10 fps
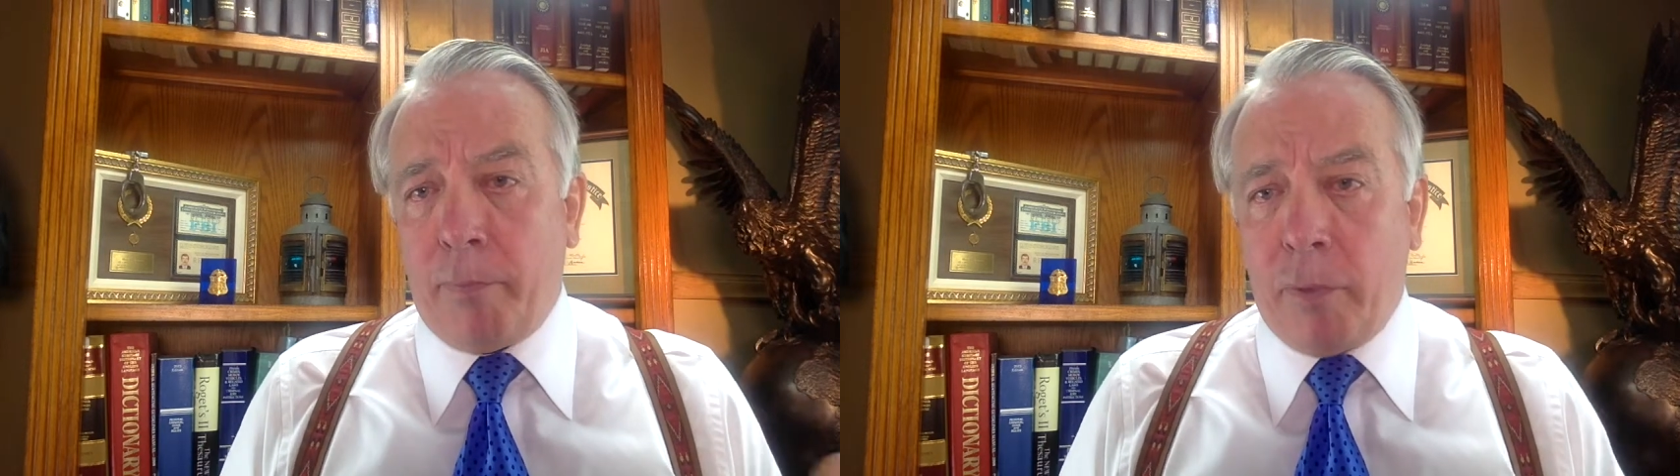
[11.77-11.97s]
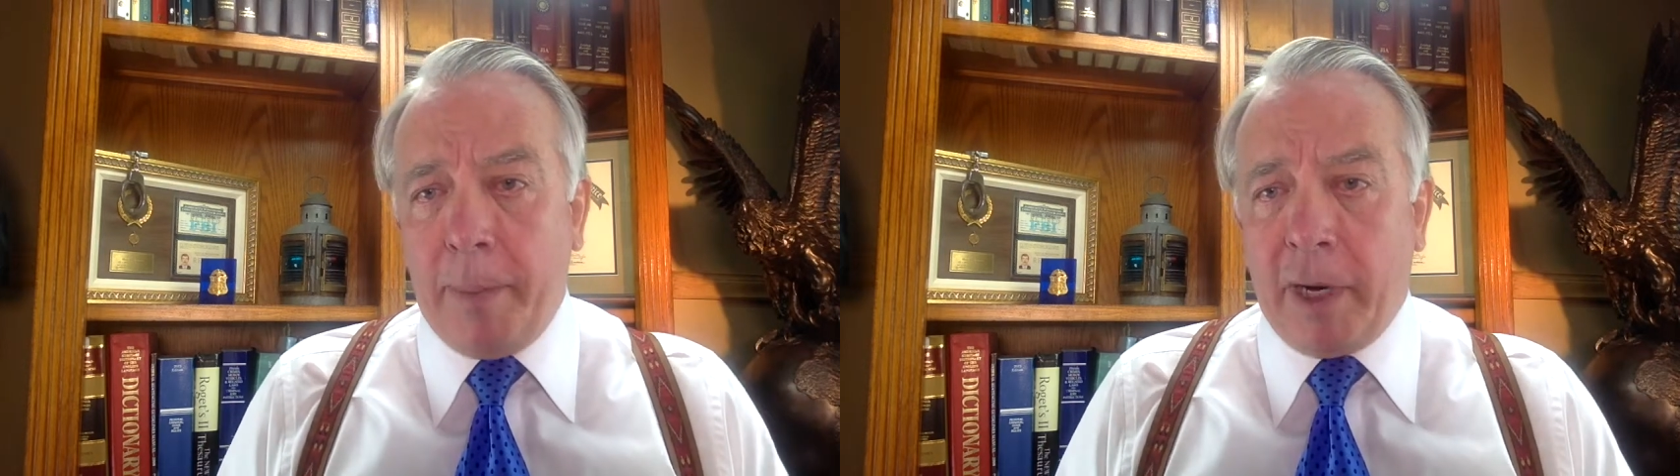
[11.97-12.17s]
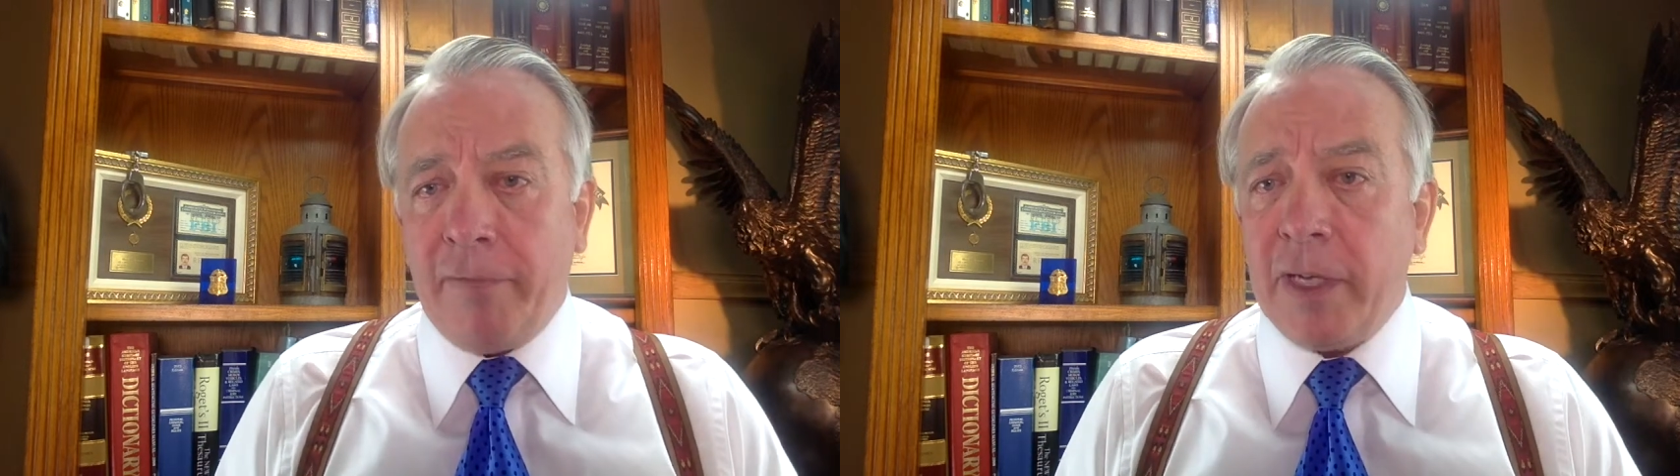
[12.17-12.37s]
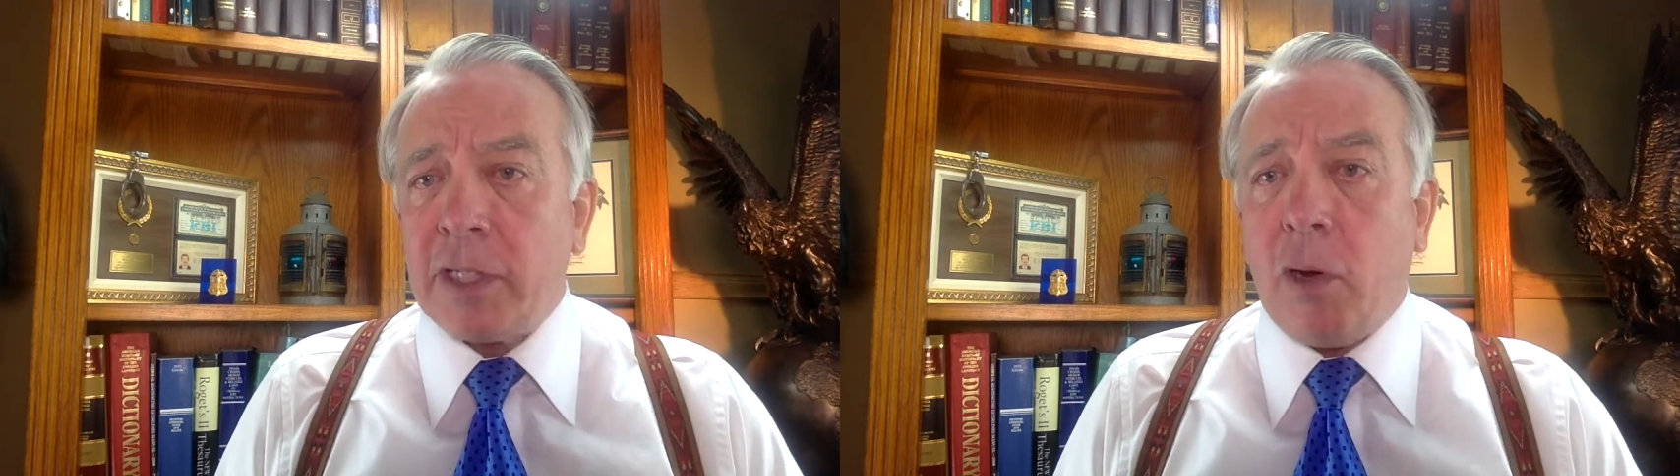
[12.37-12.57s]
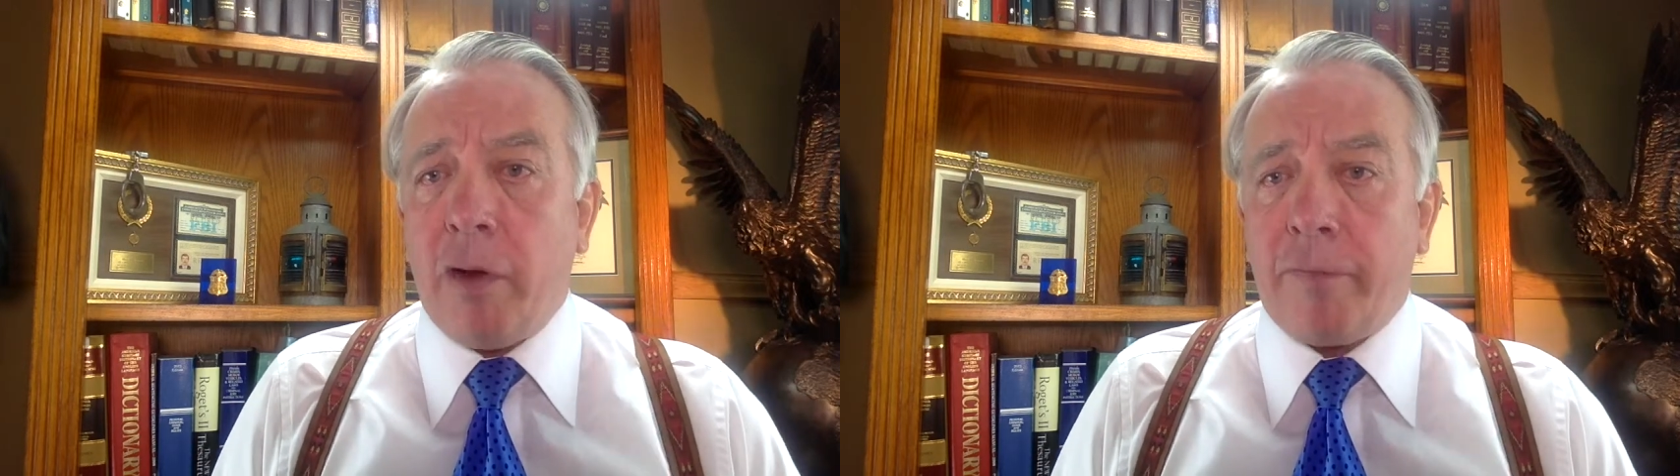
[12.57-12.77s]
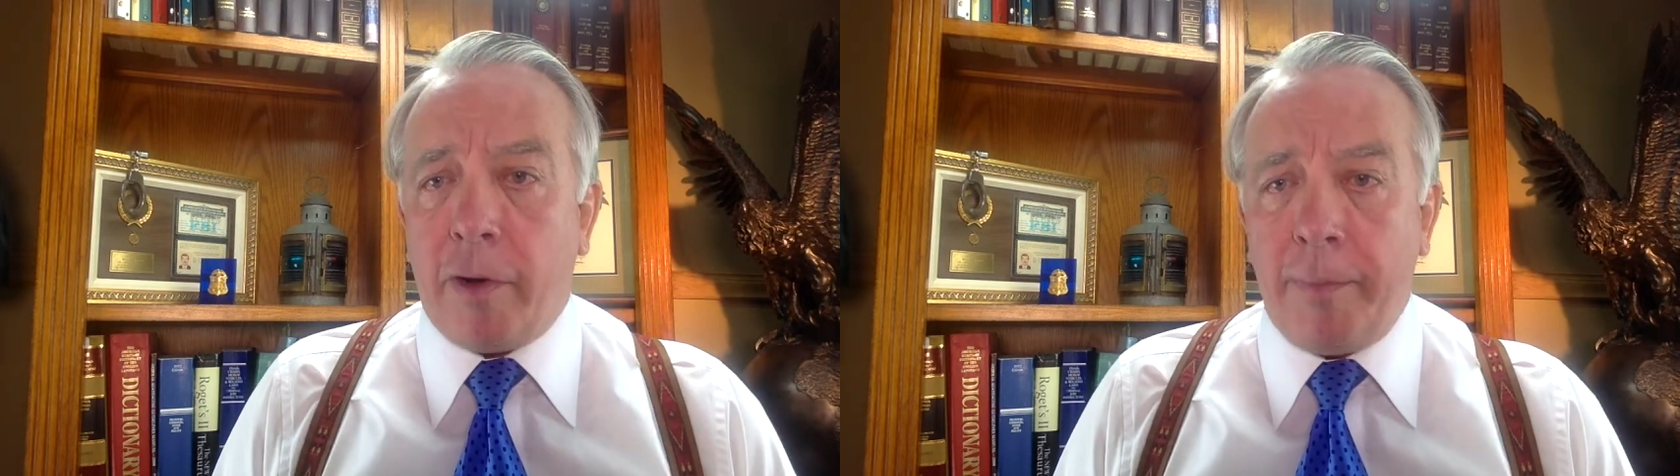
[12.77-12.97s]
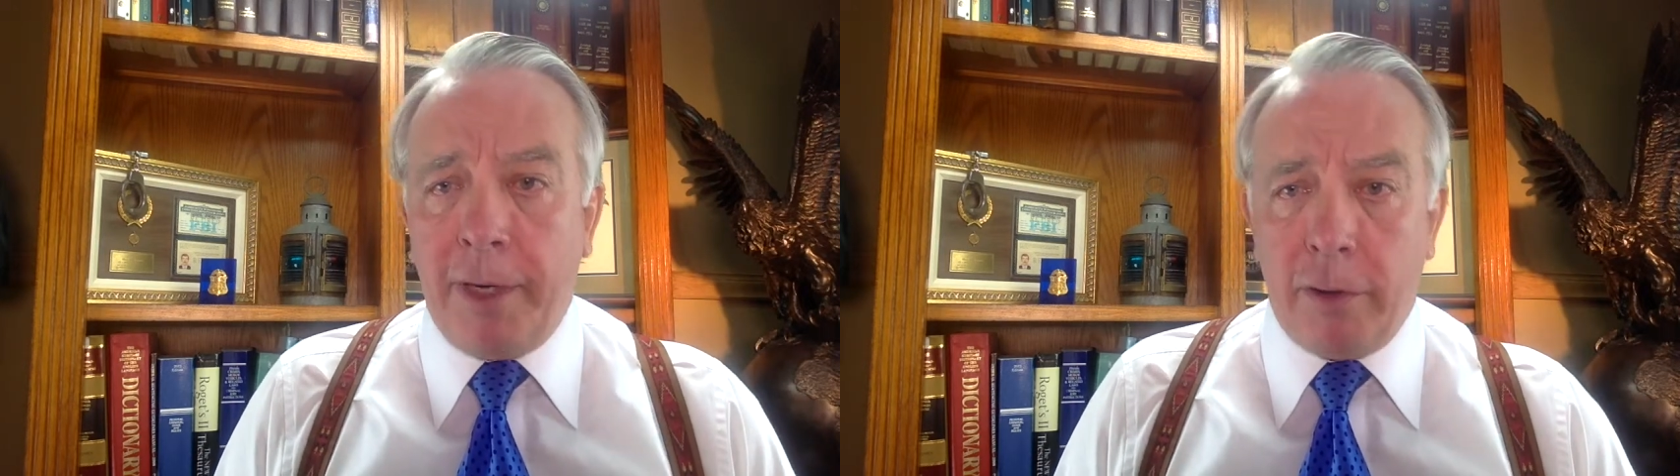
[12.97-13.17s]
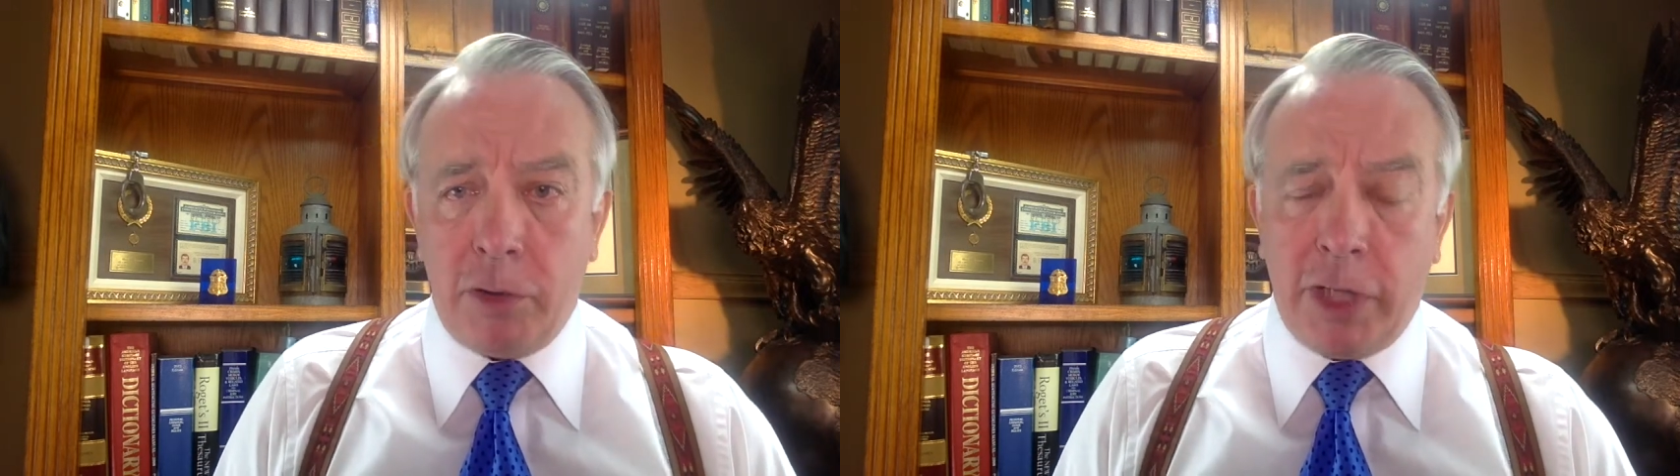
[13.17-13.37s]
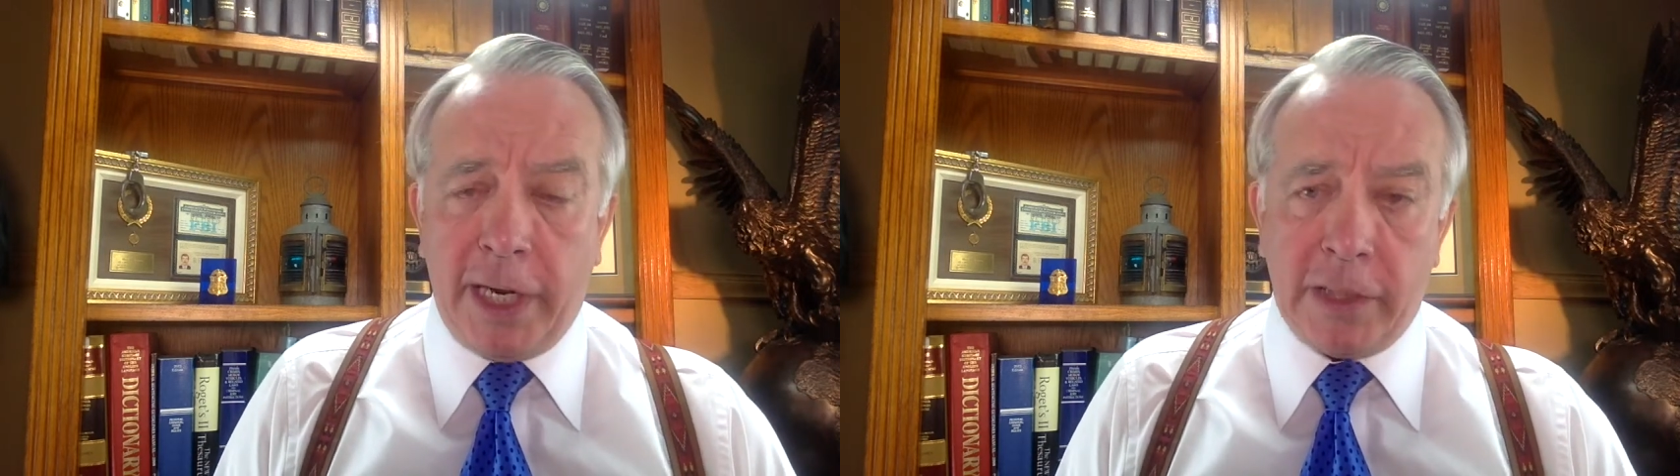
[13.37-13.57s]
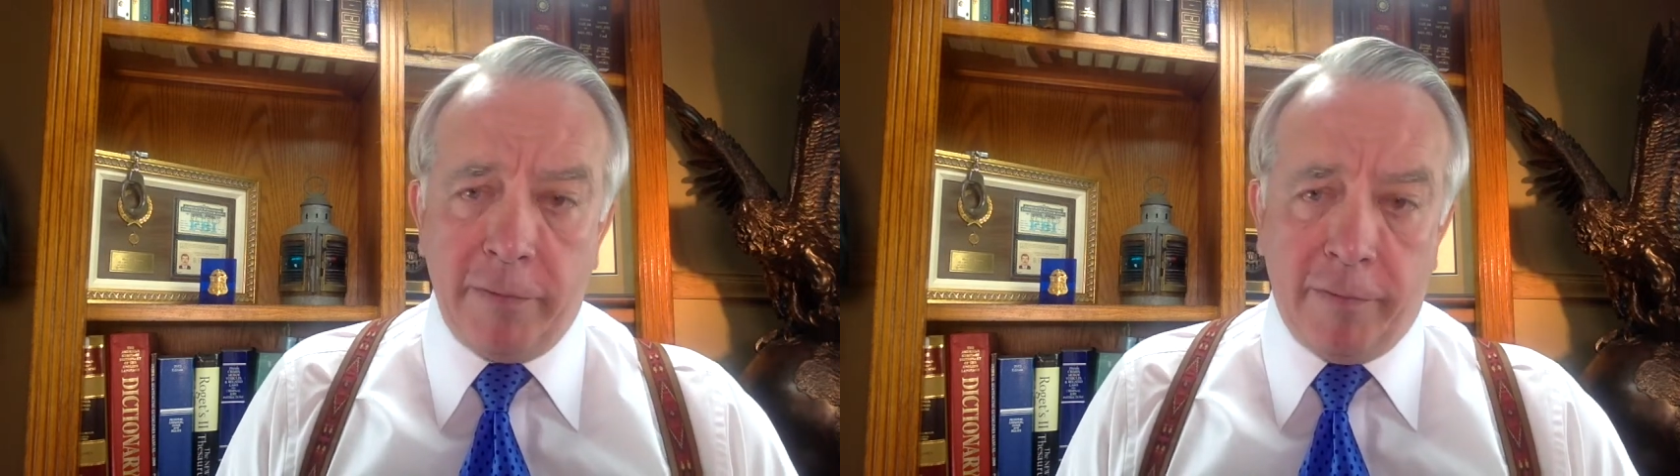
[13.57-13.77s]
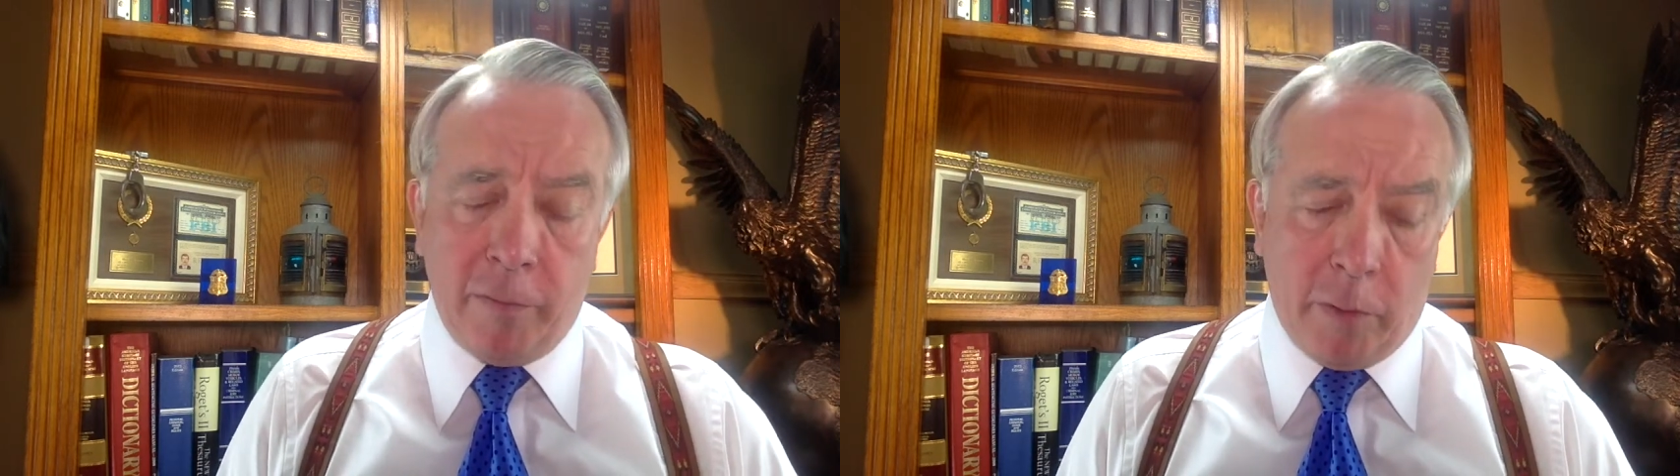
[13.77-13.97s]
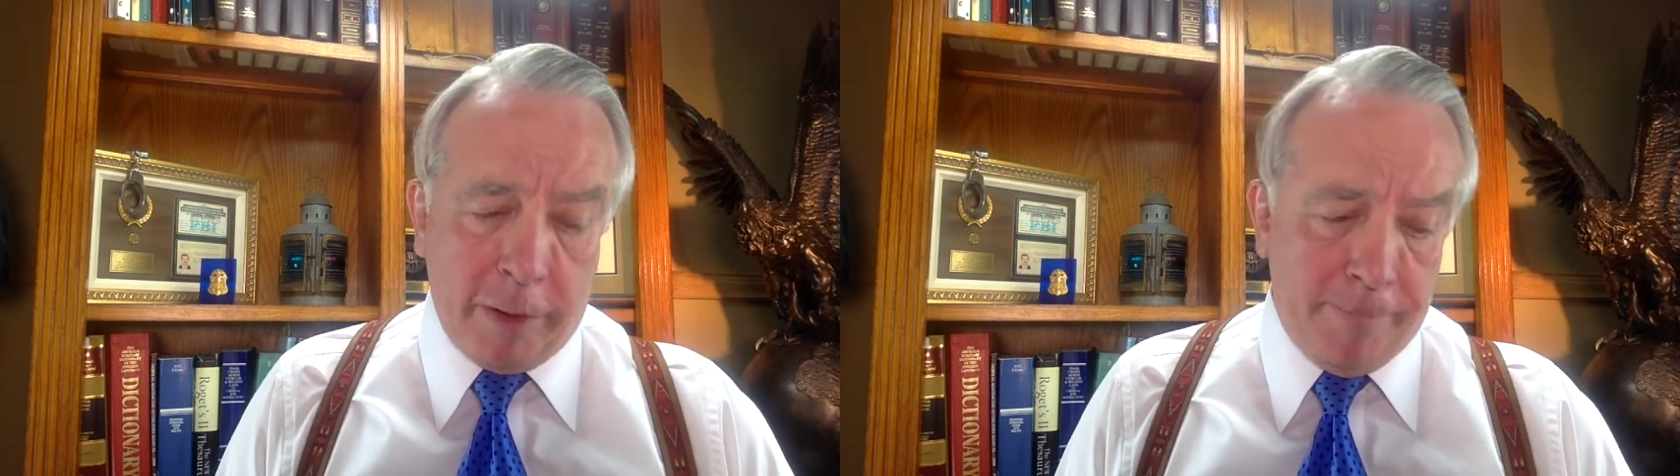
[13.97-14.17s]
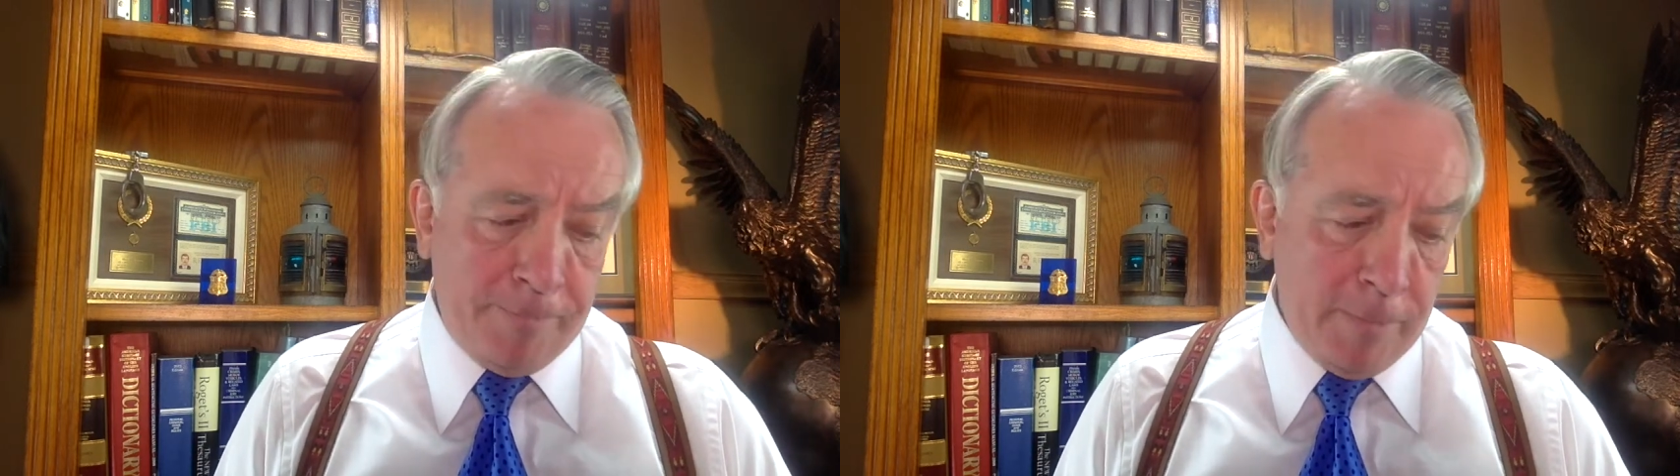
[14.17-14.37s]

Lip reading: criminal defense law firm here in Jacksonville, Florida.